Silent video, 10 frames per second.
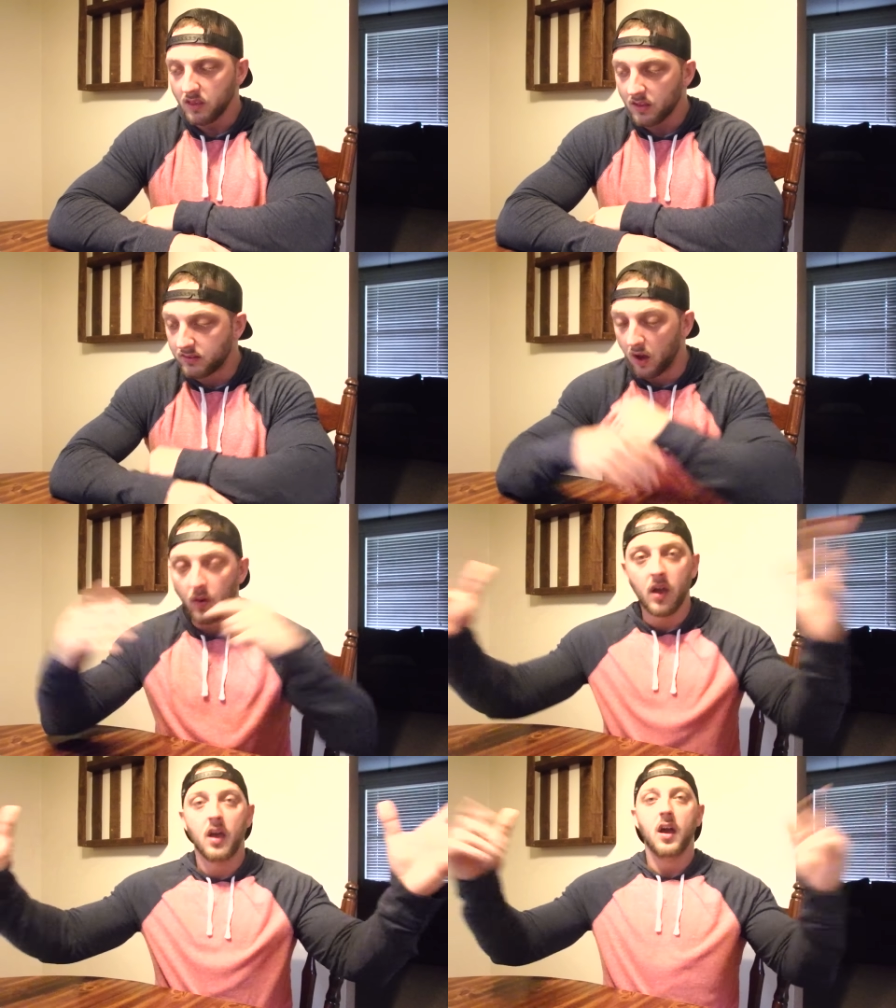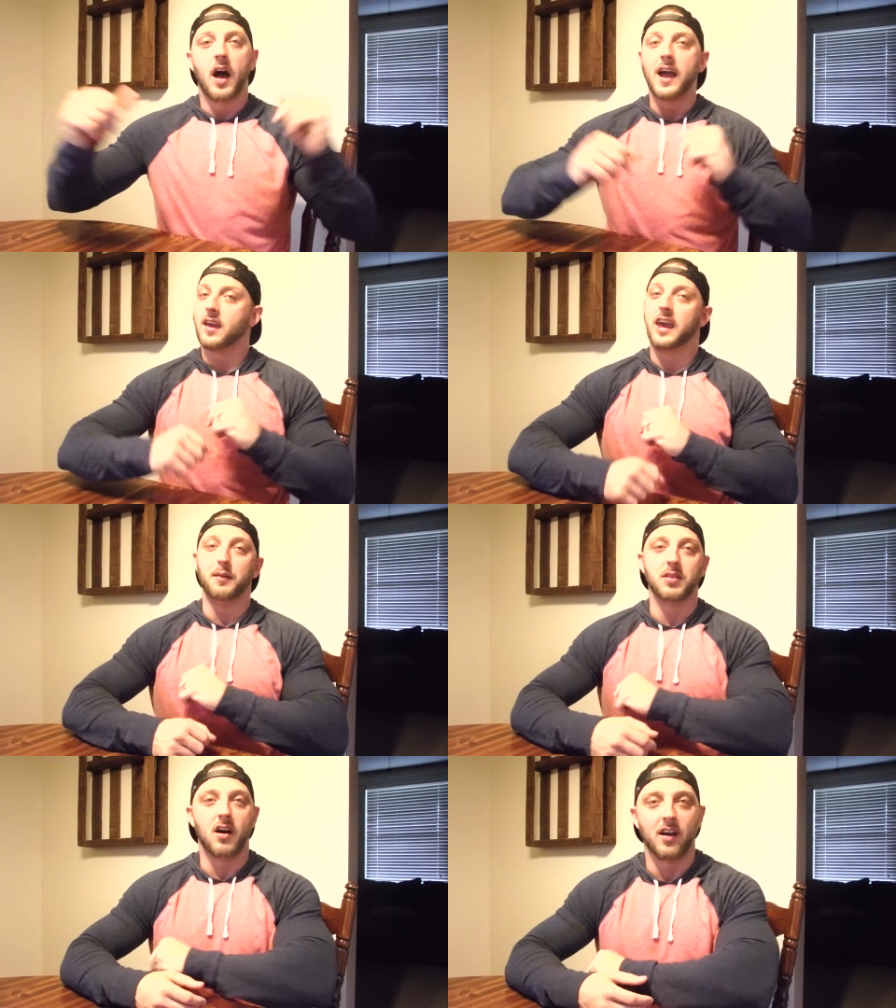So I could
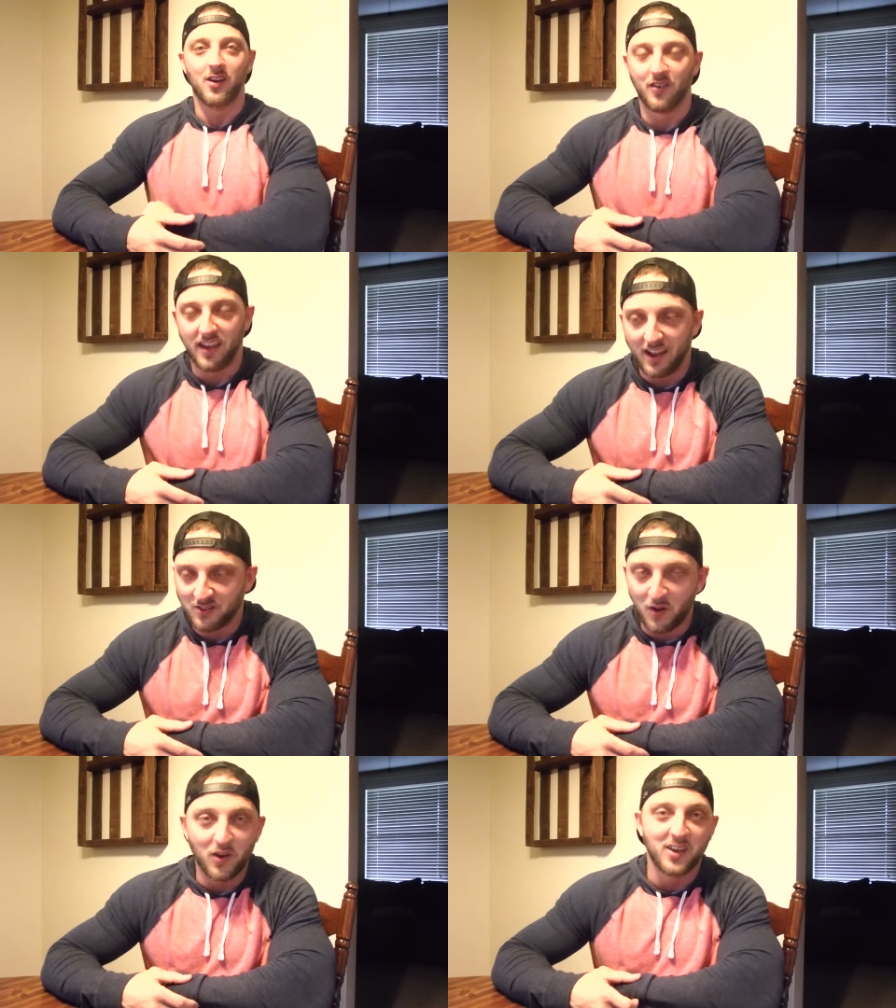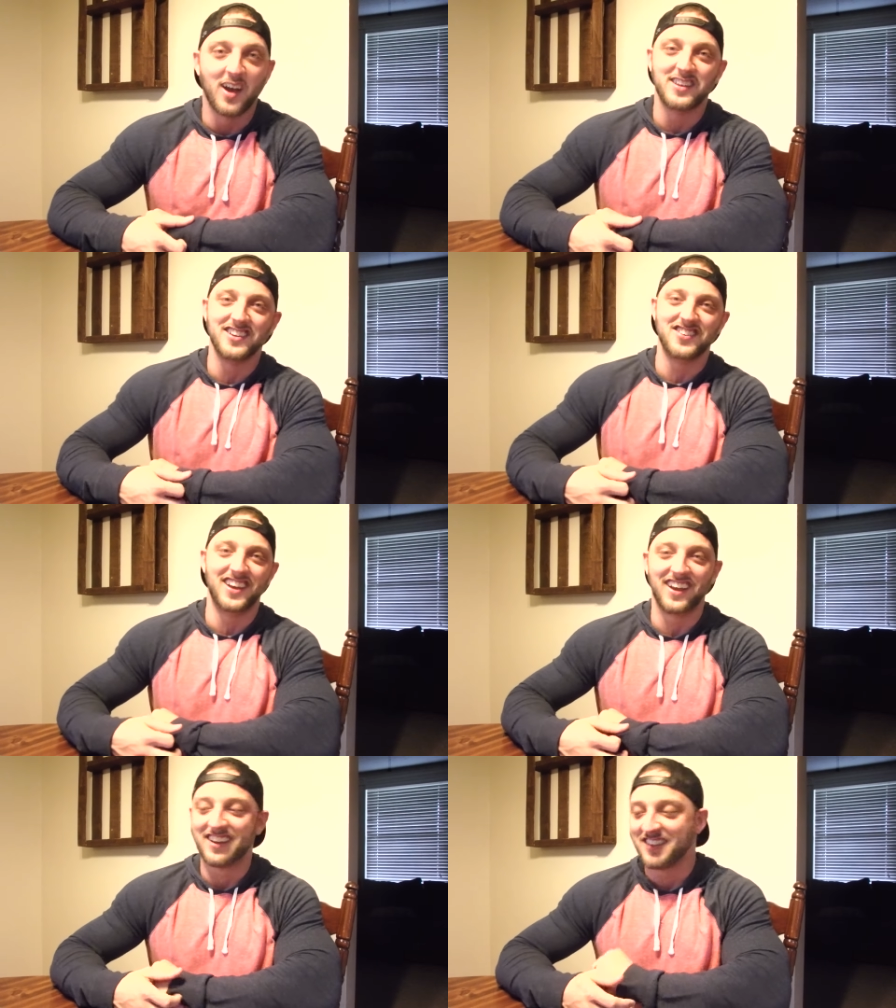keep talking all day. So I'm going to cut this
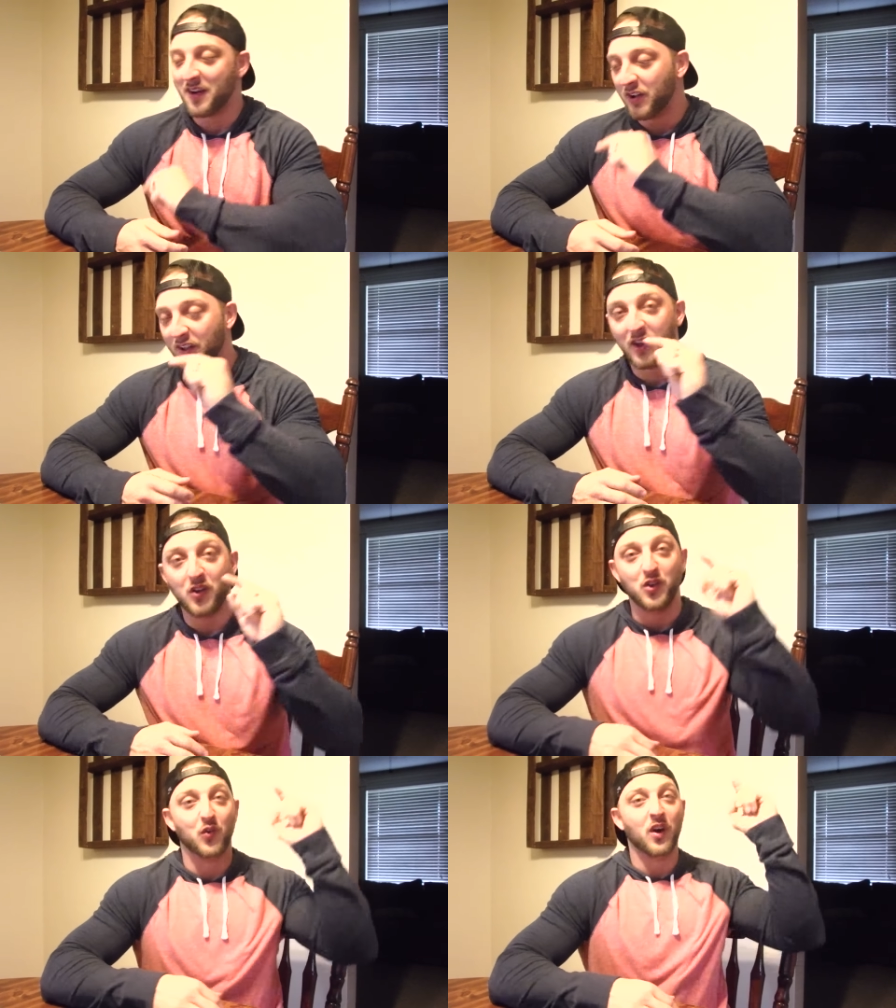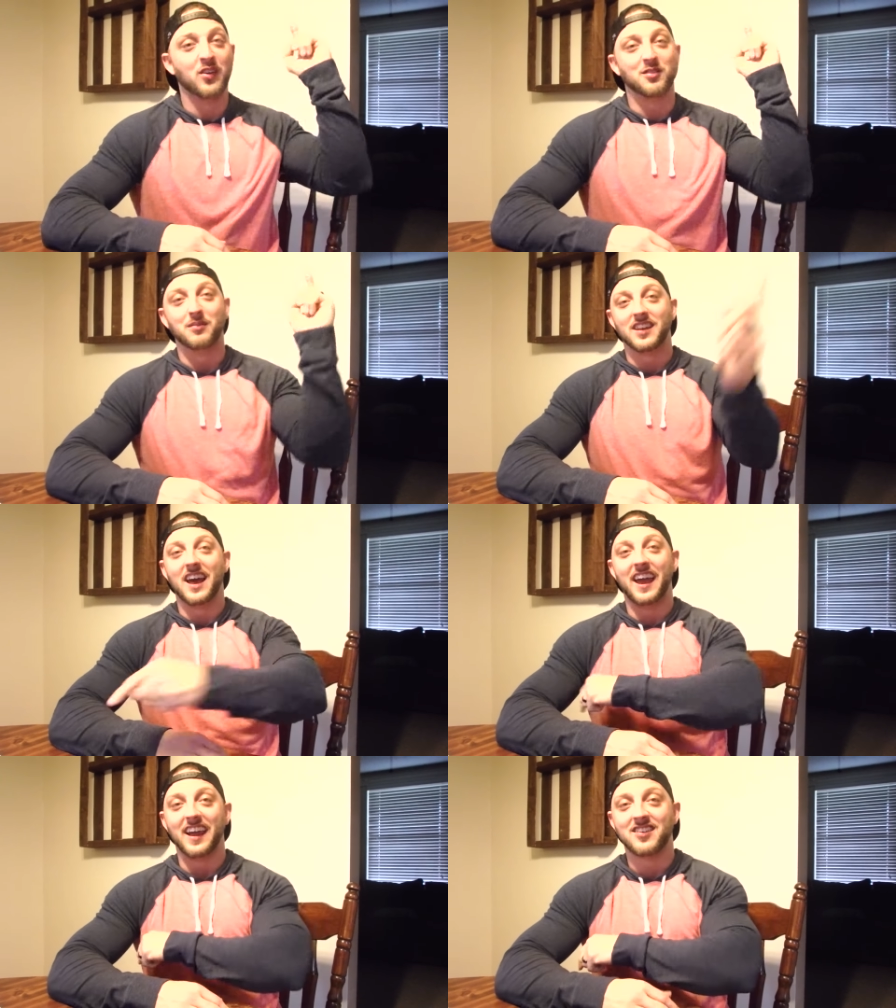here because I'm getting ready to go do some
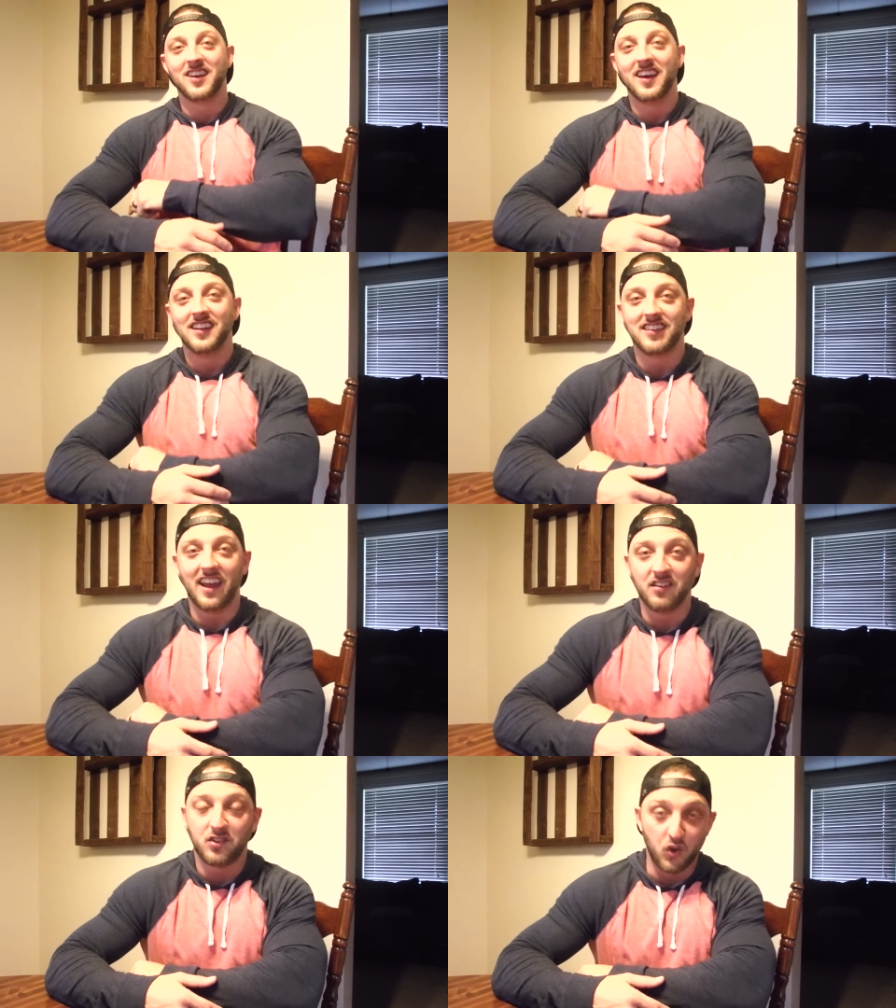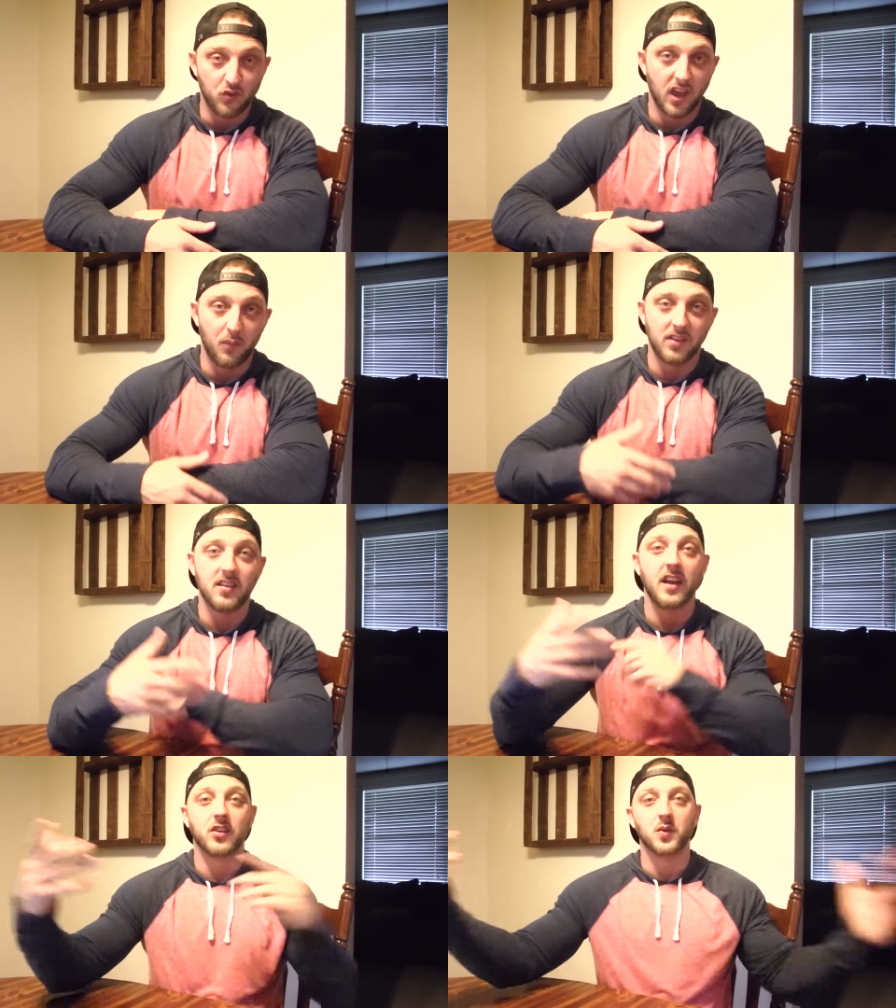legs. Today's Tuesday. We
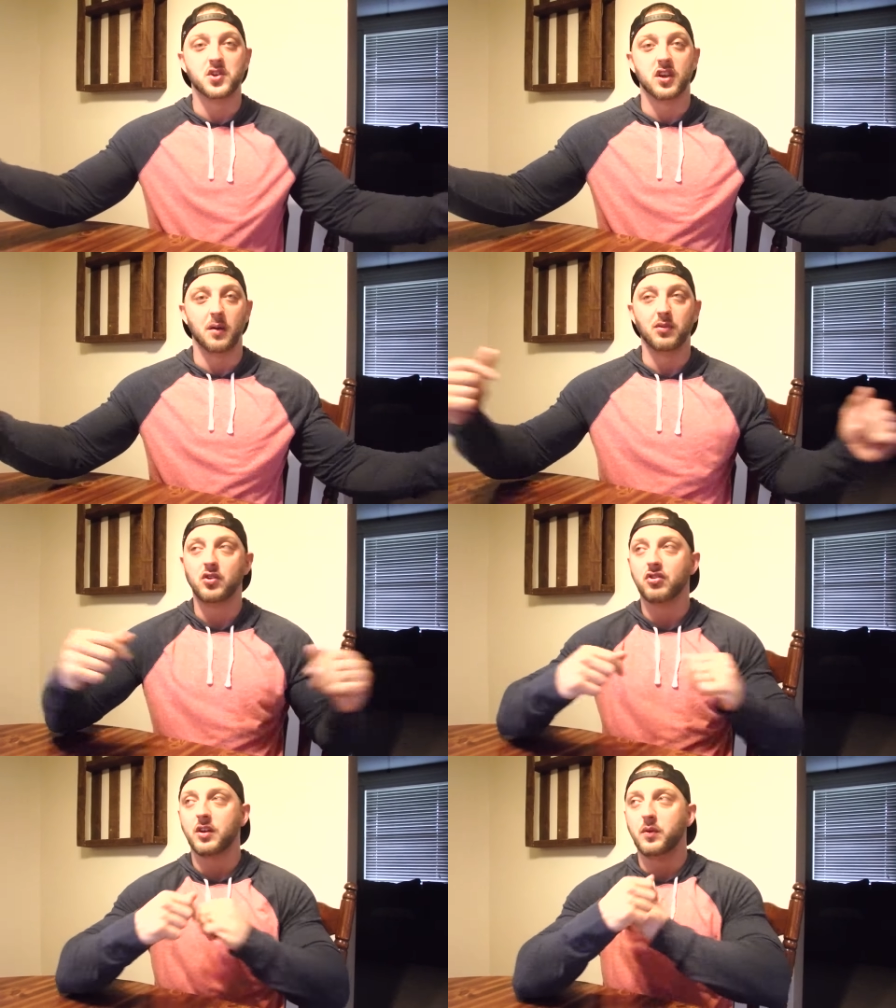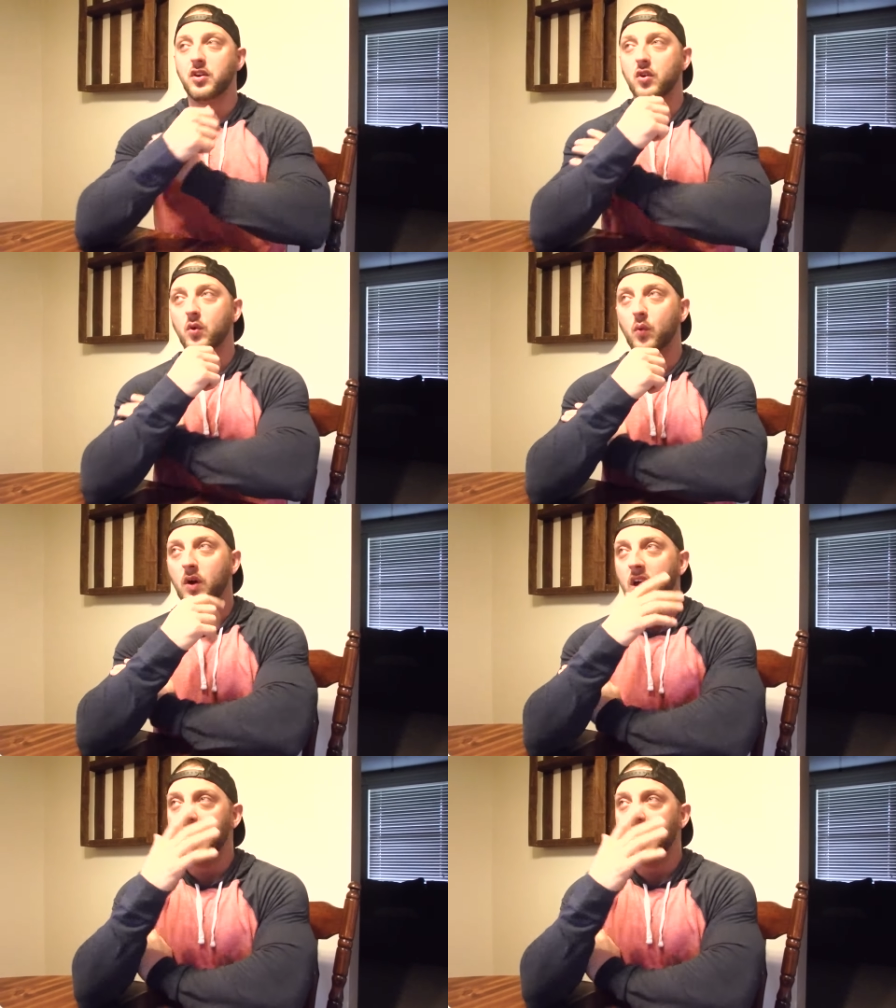decided to switch it up. Usually we do